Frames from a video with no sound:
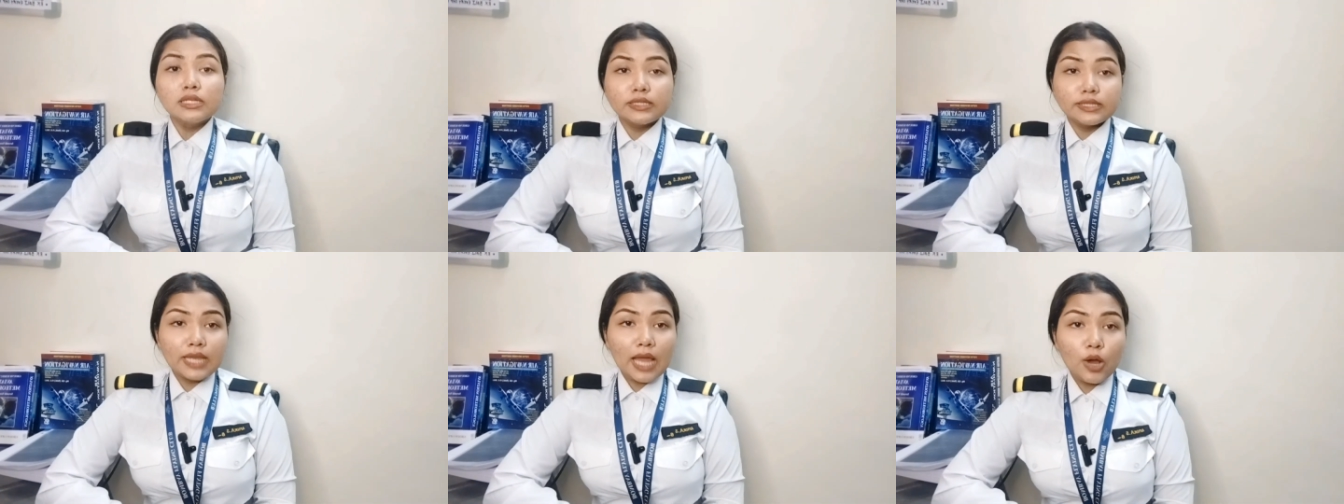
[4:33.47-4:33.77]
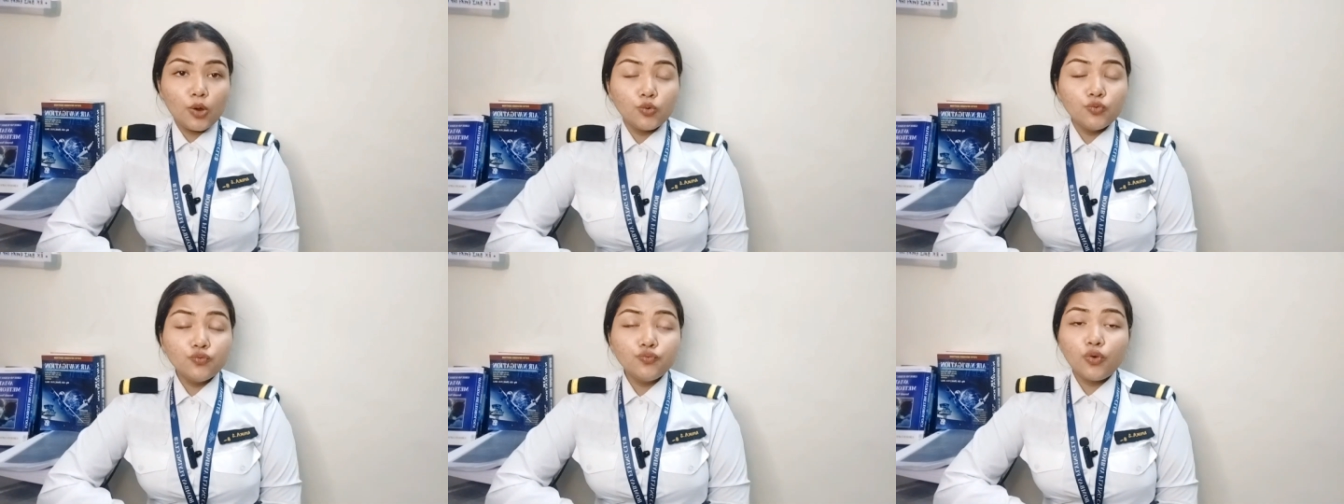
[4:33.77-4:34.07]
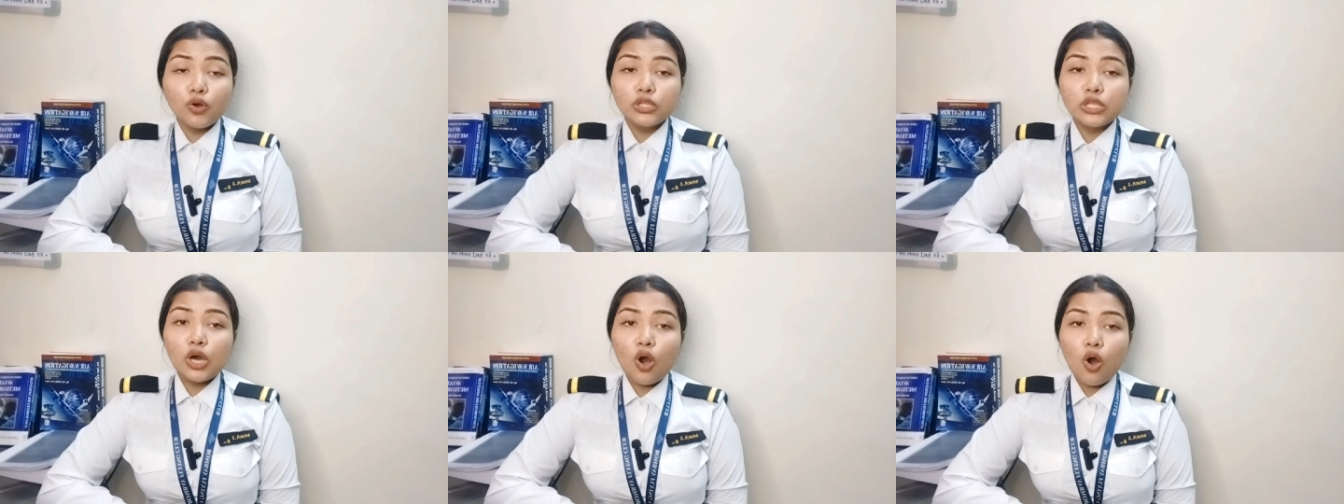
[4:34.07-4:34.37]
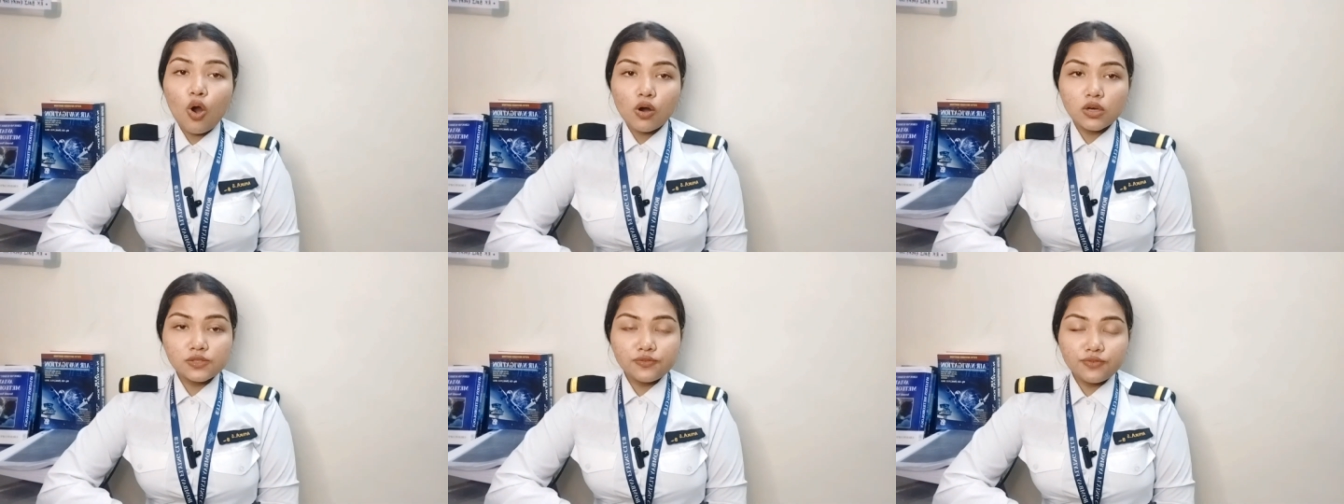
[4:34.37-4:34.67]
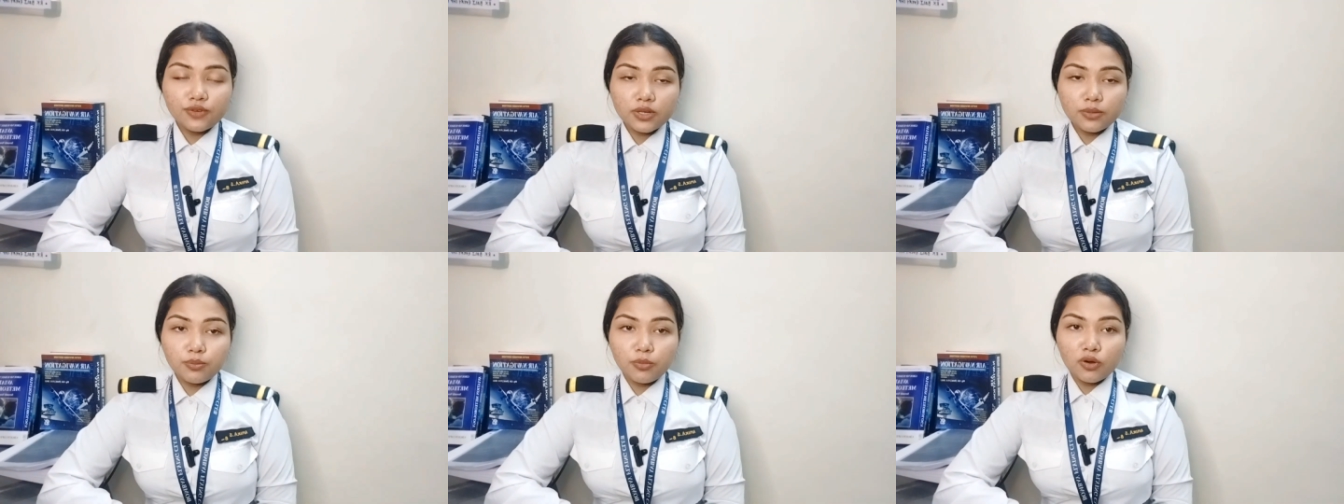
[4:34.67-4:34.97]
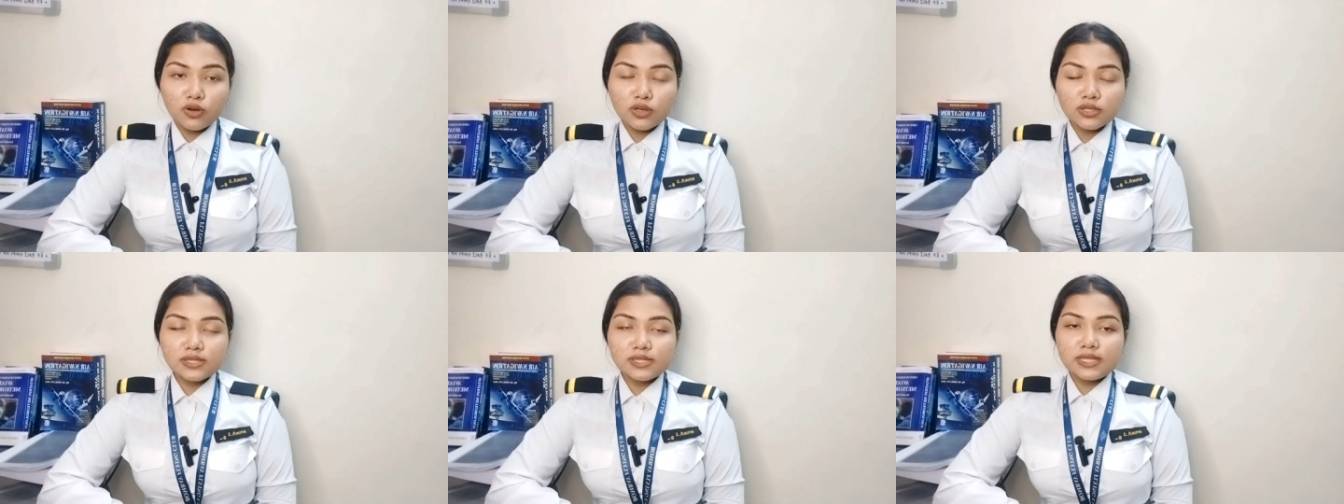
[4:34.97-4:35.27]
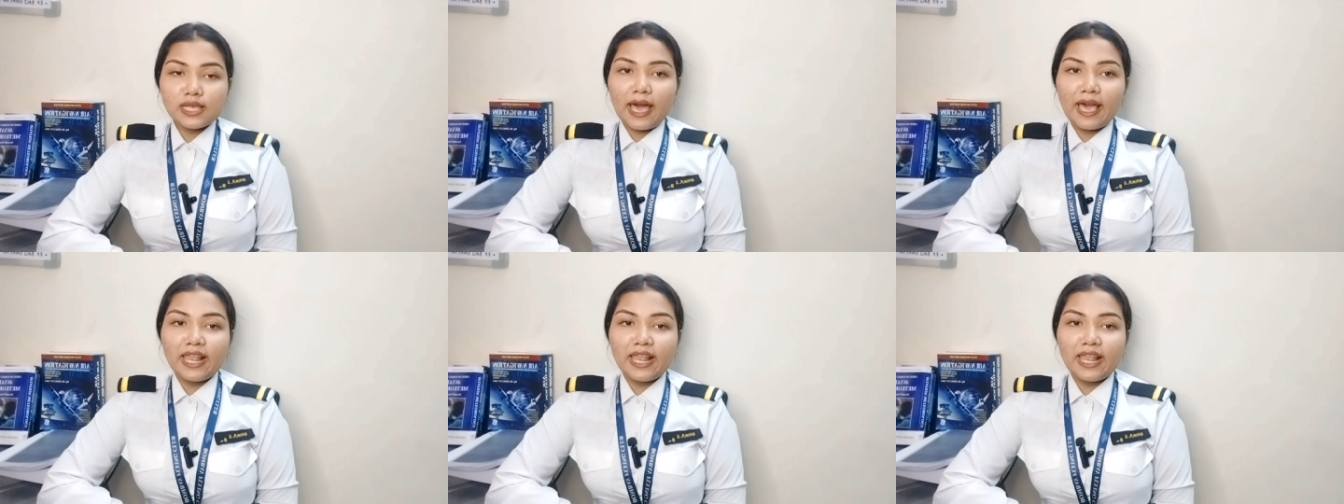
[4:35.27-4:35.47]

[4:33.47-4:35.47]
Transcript: Now for the Oxford books,